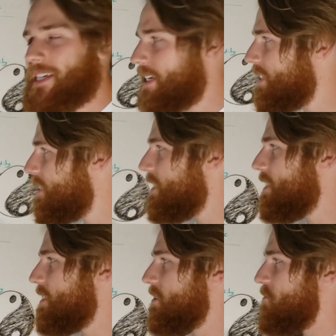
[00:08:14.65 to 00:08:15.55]
I can see
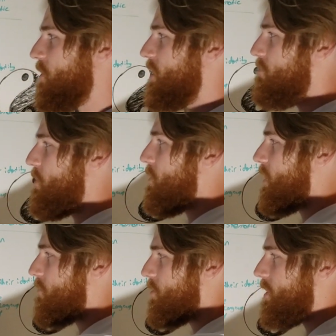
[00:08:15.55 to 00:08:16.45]
this as a way to maybe
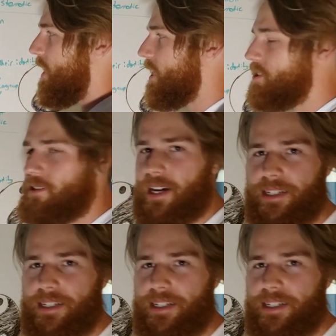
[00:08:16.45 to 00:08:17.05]
like protect your